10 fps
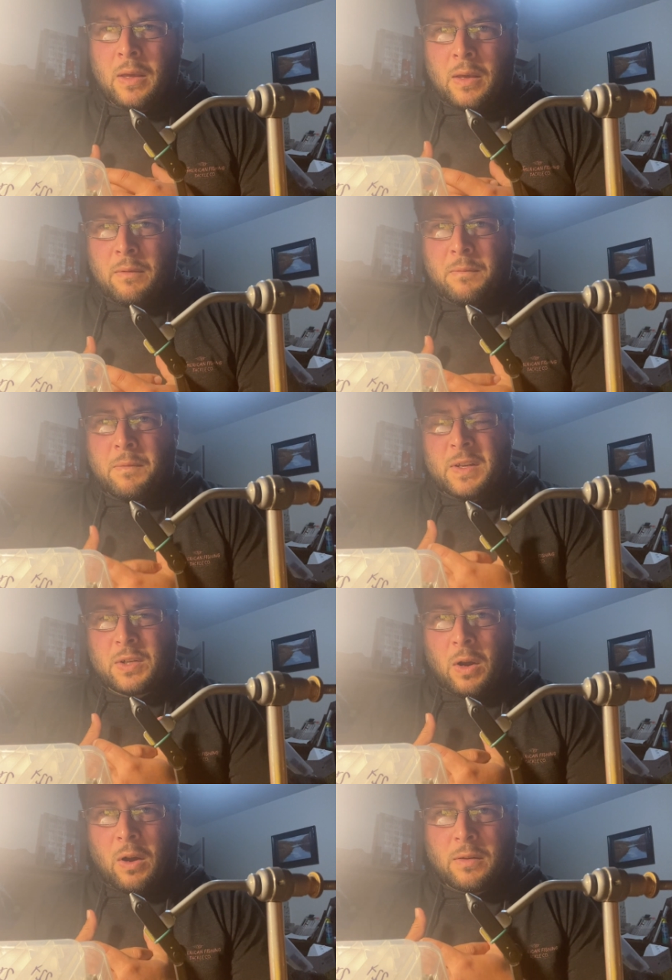fish
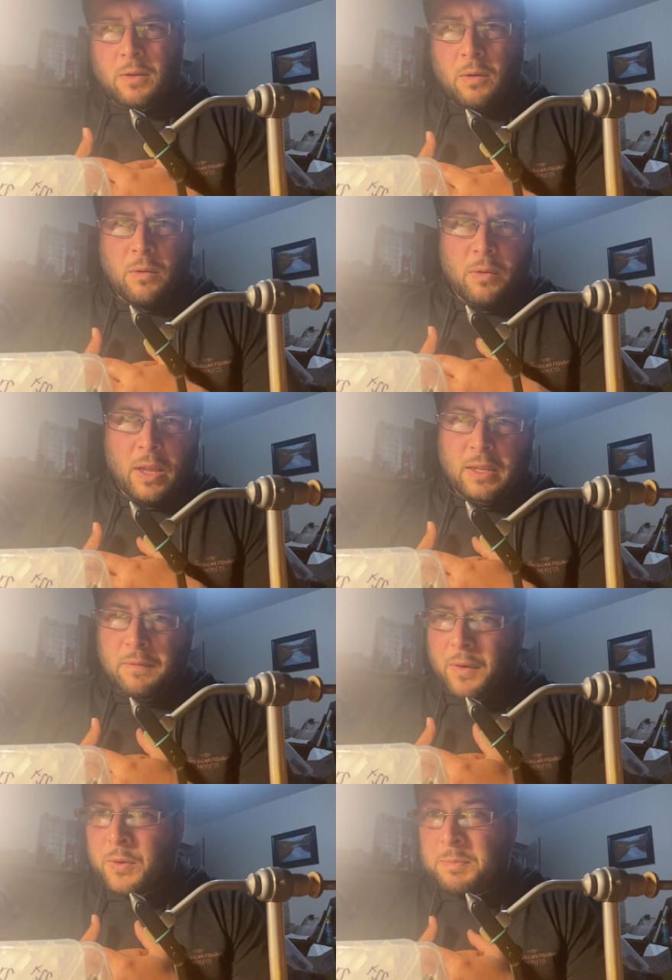caught on like the
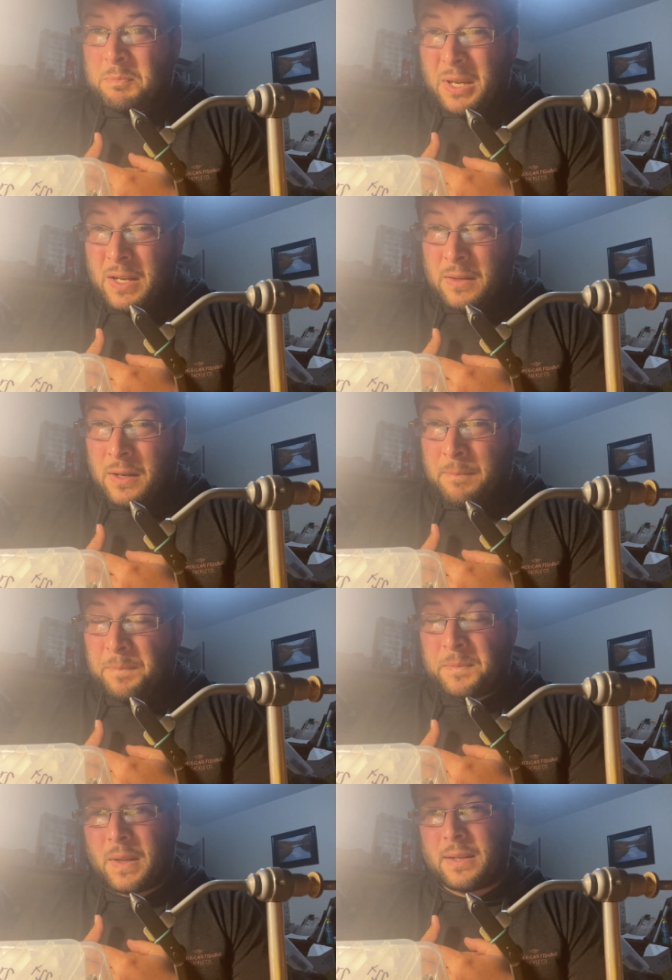first beat
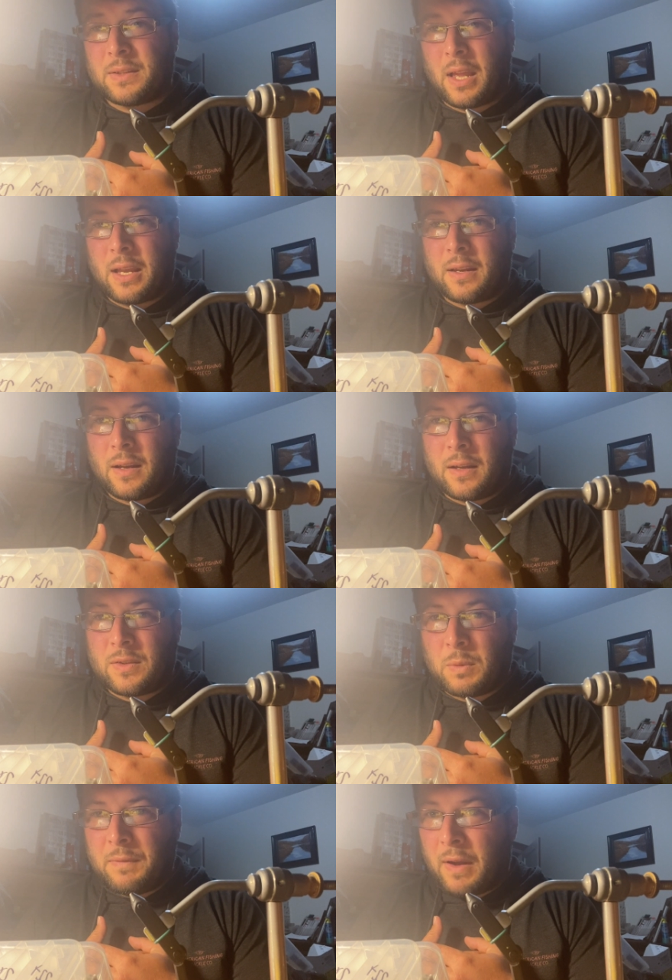is like
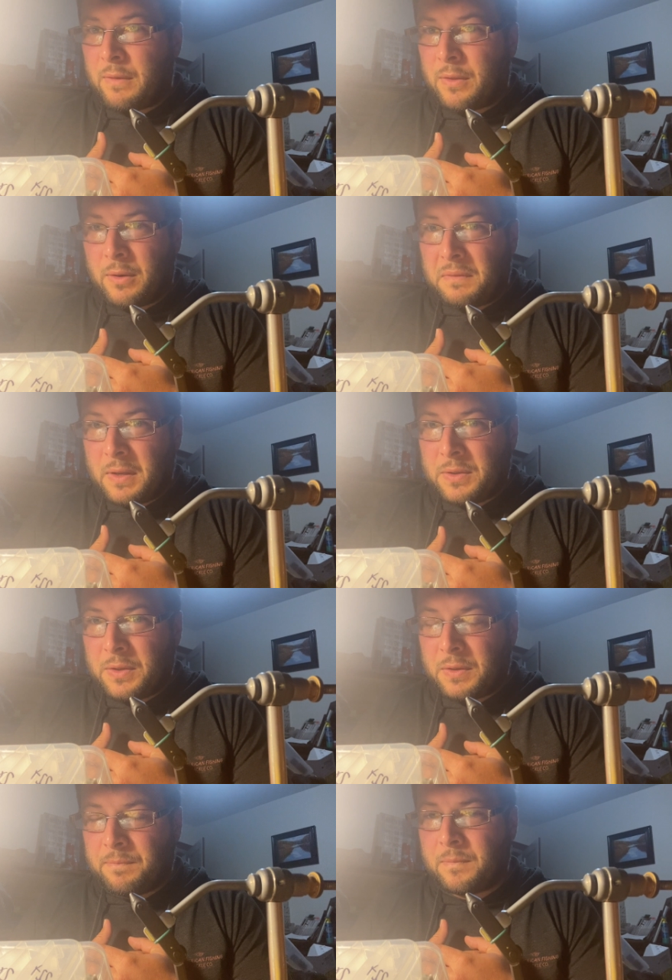25 to 30
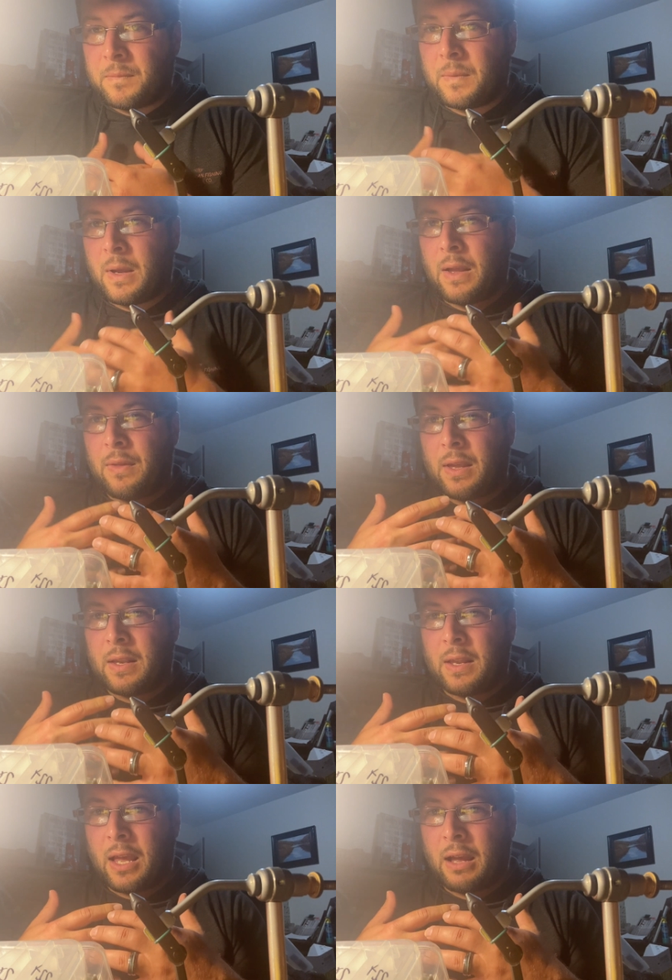fish. And
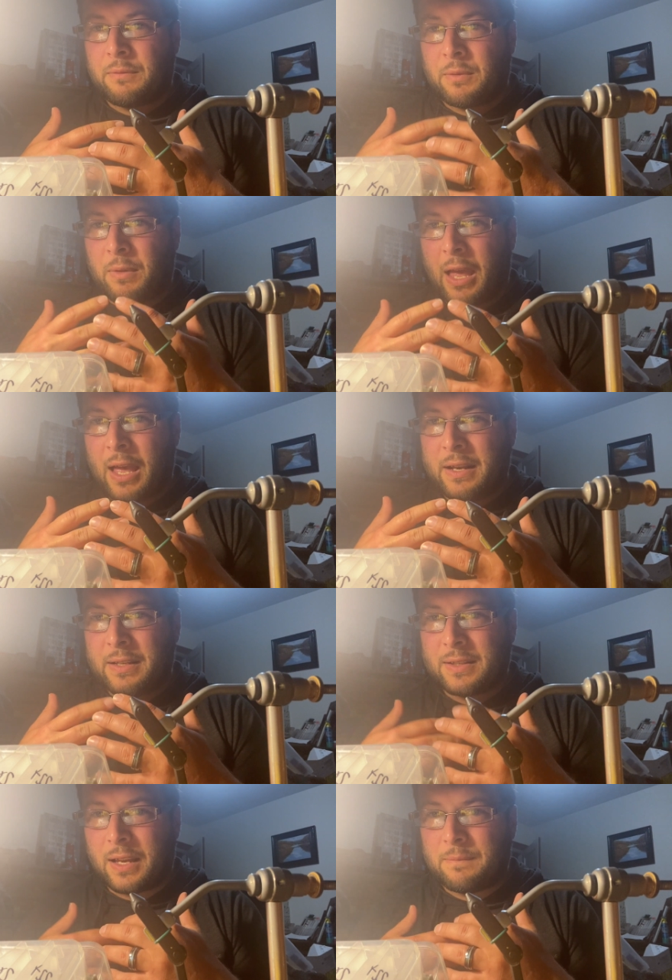then after that,
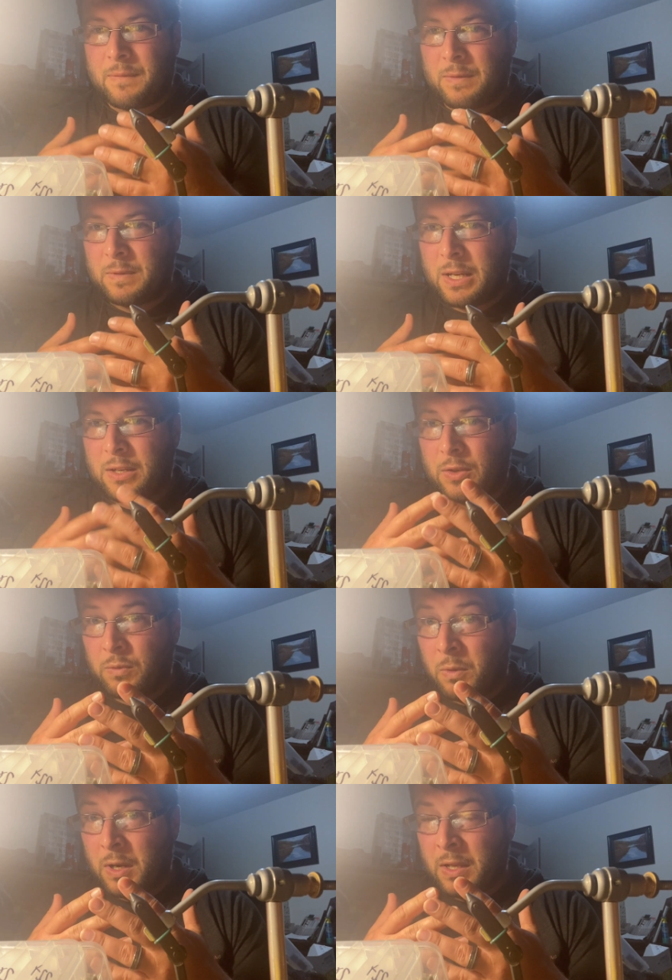it's like 15 to
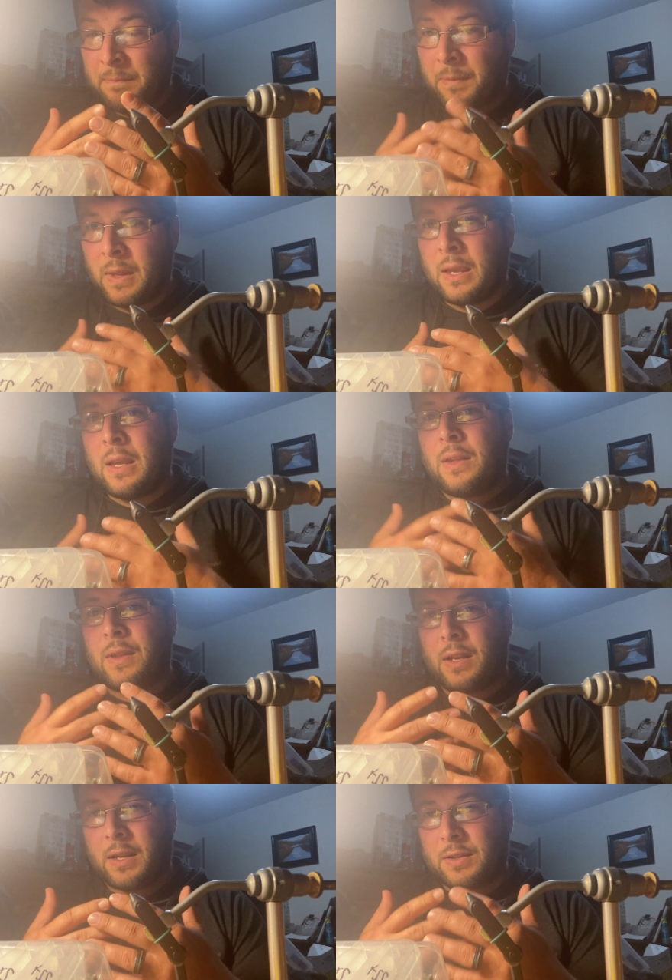20.
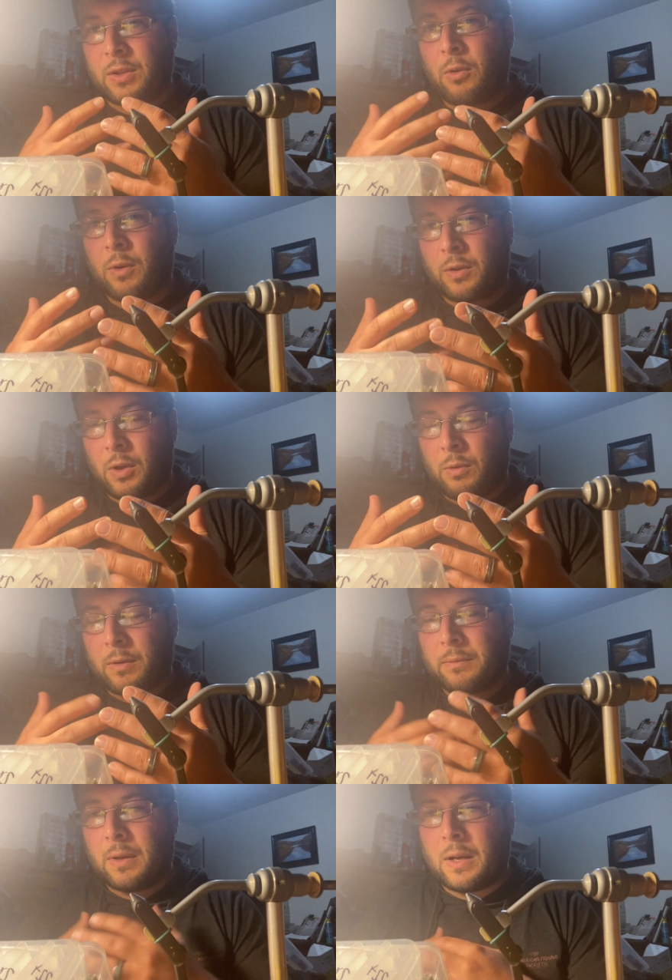Then it gets lower and
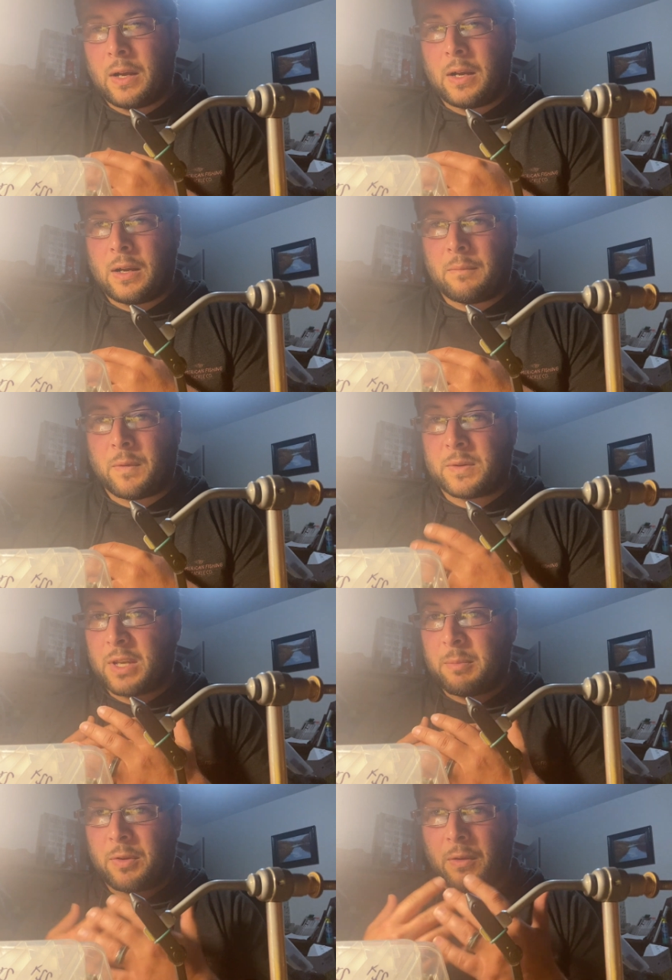lower. For
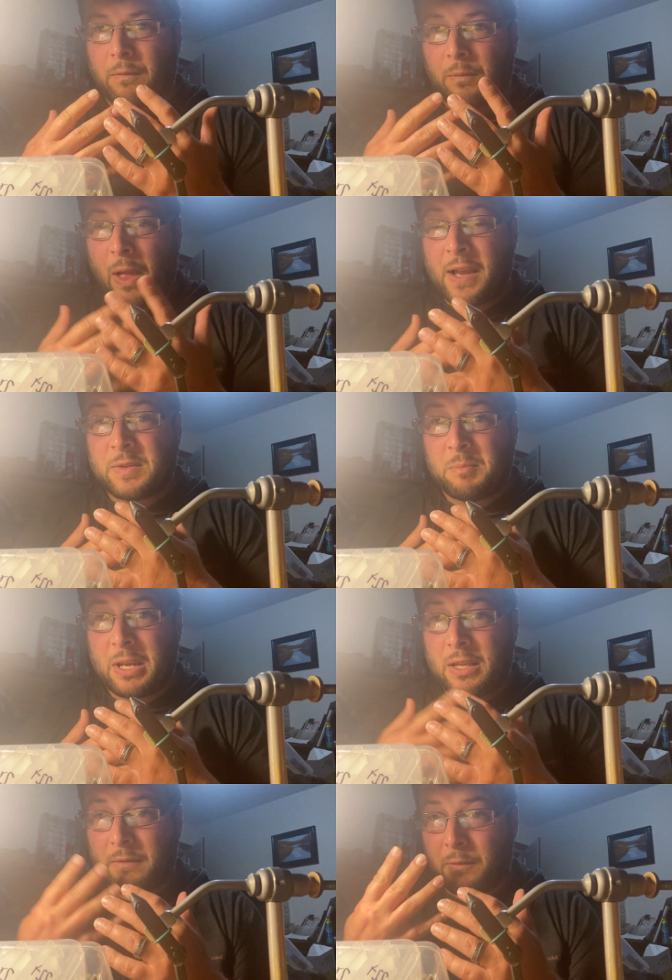example, the last
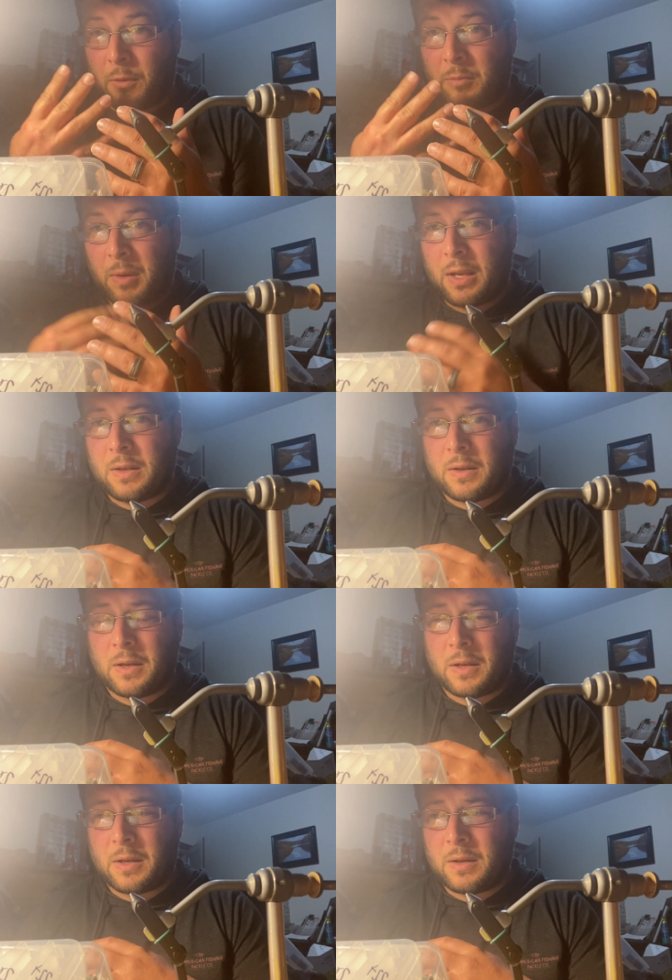beat, the fourth beat,
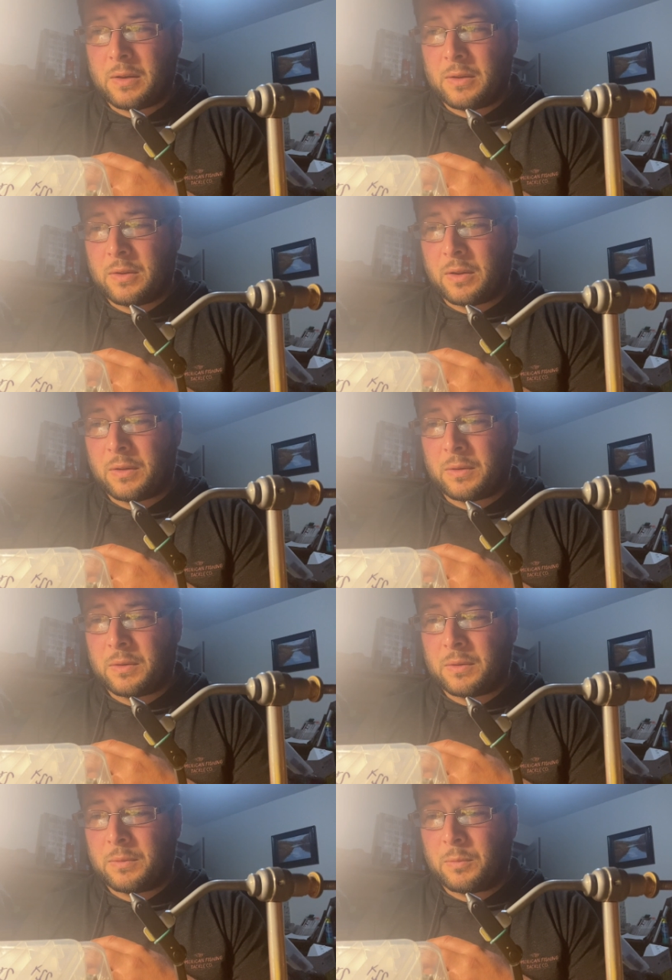
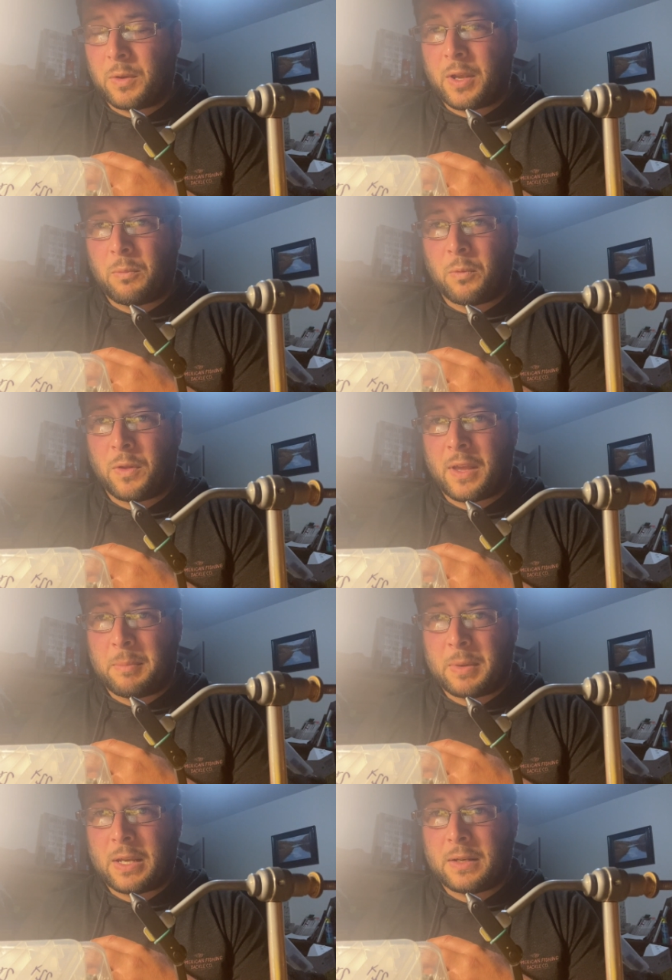the one that won
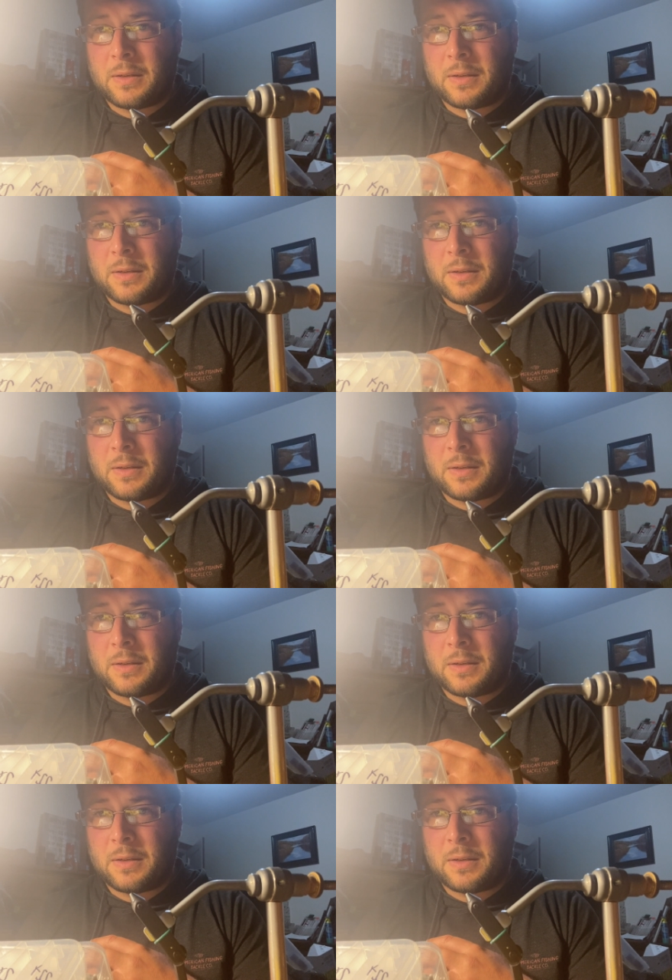that beat